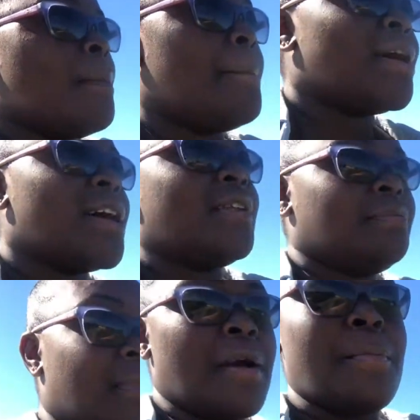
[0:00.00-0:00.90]
But
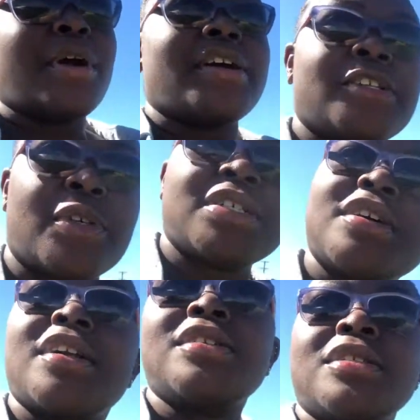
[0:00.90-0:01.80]
my braids were
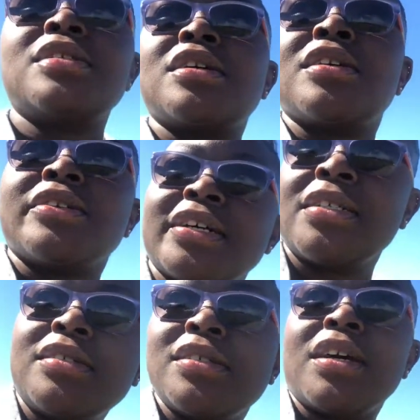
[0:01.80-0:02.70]
starting to look
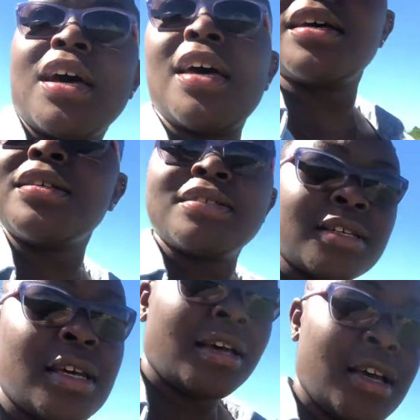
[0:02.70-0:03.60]
crusty, guys,
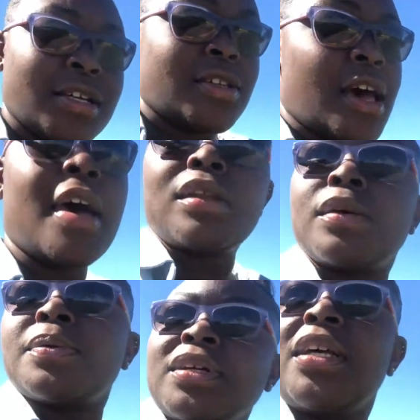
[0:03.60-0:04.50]
so I had
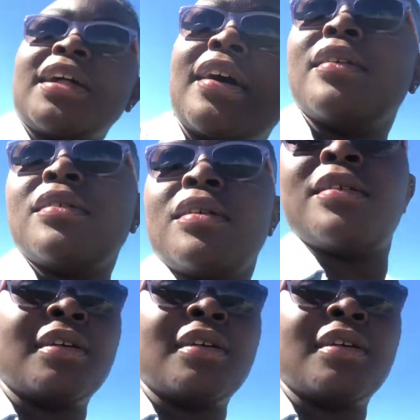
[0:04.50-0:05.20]
to pull it out.